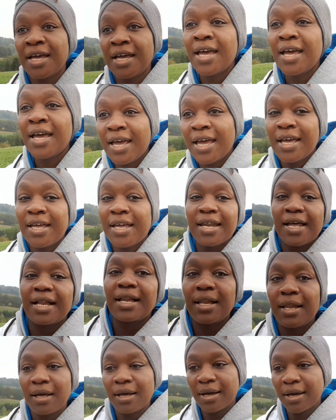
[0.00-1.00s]
and I'll
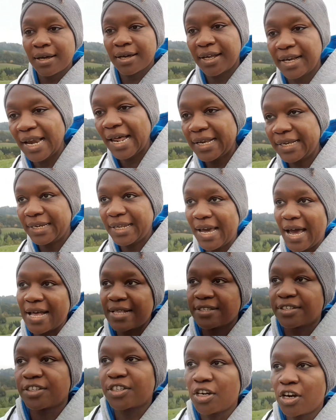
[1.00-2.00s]
gladly
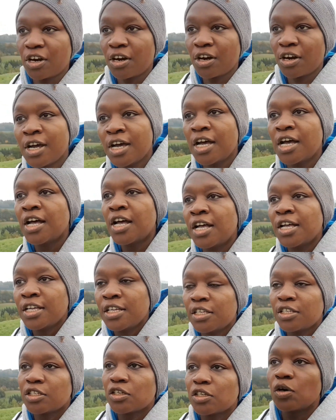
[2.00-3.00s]
answer.
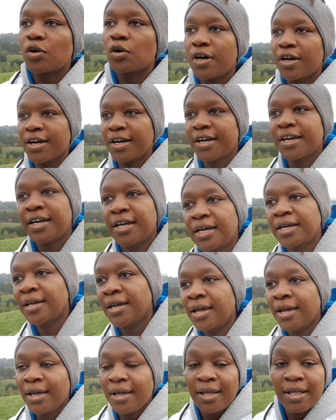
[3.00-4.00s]
So
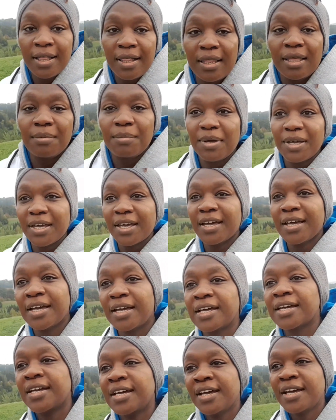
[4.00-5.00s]
let me
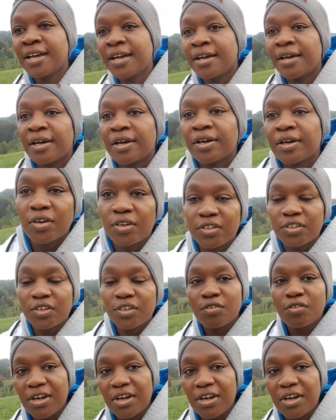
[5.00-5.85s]
continue running